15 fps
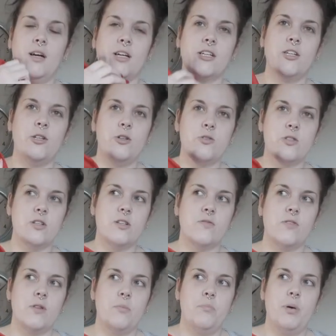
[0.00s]
I can use this
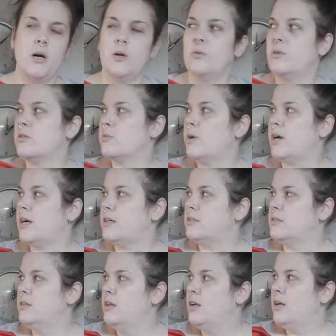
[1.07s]
for the bow as
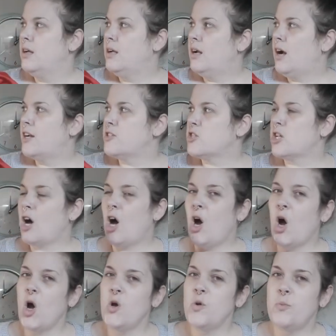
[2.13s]
well. I just
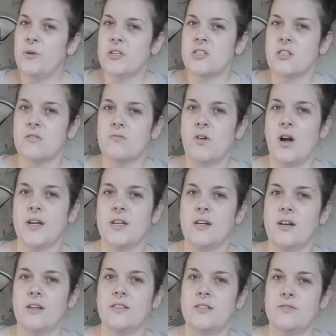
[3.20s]
hope it's the right
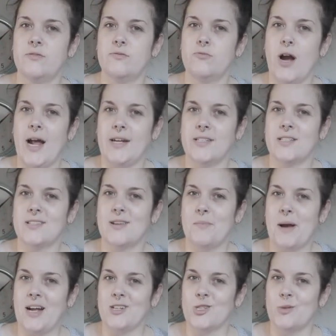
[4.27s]
kind of red to
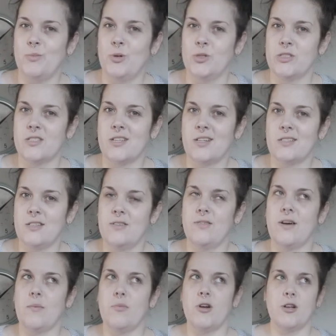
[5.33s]
match the poinsettia
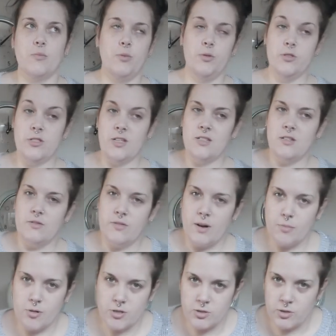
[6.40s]
fabric. Poinsettia
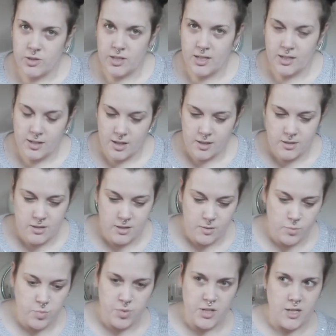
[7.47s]
fabric's not here yet, so
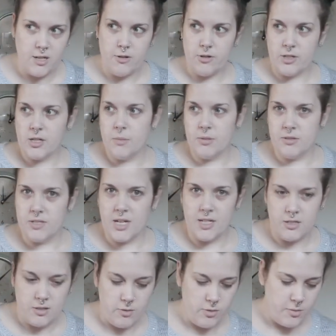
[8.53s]
it'll be here in a couple of
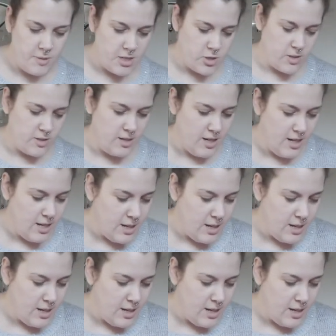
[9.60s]
days, I would imagine.